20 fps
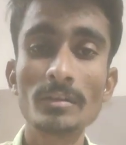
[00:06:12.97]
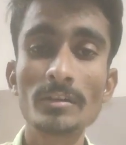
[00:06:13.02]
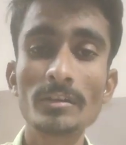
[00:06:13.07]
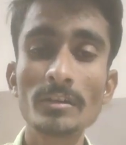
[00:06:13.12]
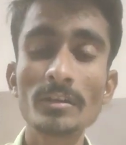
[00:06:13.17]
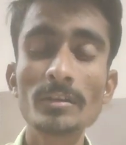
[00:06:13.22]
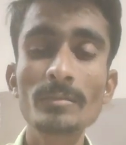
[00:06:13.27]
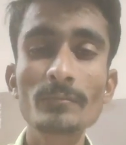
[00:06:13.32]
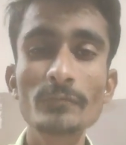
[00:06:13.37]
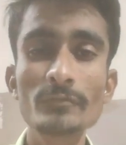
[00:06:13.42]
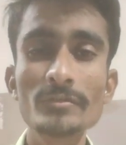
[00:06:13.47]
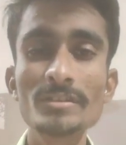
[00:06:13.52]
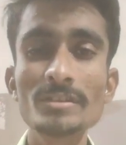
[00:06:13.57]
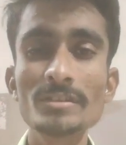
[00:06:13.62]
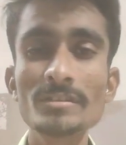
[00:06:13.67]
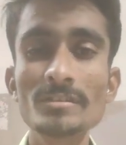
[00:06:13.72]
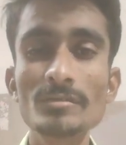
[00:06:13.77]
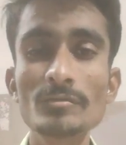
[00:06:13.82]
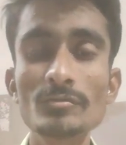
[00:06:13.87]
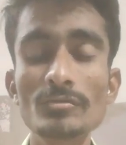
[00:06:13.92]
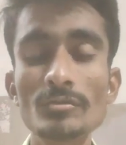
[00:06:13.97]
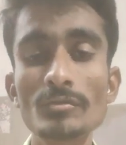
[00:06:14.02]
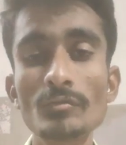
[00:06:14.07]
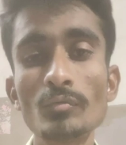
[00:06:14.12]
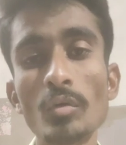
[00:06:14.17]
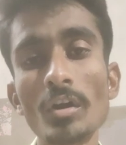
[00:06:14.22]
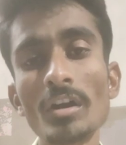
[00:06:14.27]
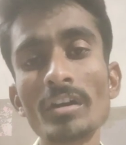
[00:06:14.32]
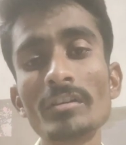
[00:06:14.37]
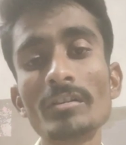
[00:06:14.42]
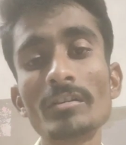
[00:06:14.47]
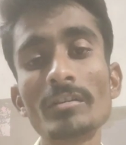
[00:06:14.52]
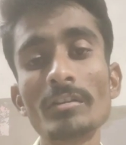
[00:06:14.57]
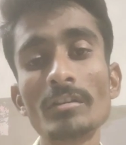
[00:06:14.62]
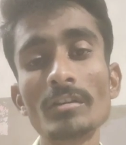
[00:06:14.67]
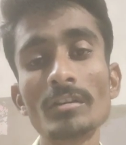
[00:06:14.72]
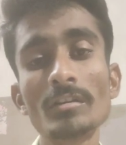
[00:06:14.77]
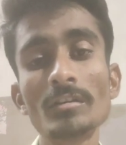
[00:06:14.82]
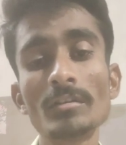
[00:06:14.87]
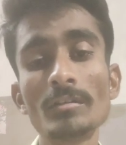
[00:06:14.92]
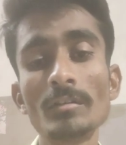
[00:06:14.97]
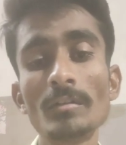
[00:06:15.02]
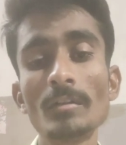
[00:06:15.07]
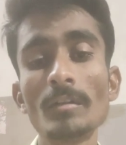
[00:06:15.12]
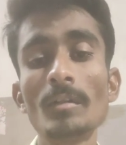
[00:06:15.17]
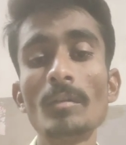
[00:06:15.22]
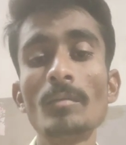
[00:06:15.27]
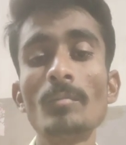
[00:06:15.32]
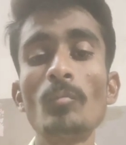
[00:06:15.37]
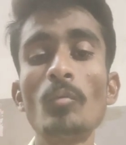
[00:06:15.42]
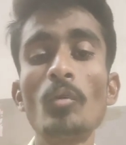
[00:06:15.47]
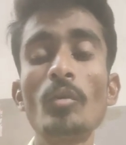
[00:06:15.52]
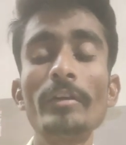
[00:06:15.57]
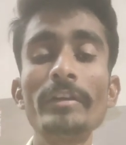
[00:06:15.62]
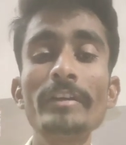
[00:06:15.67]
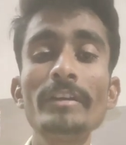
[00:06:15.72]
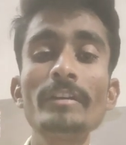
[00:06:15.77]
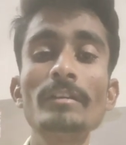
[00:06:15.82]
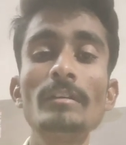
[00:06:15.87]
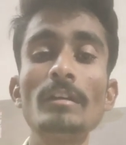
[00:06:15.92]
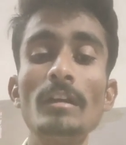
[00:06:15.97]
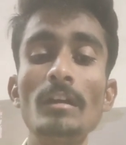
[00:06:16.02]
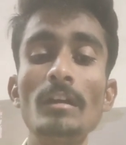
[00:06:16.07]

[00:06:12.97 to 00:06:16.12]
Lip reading: term which is used to what body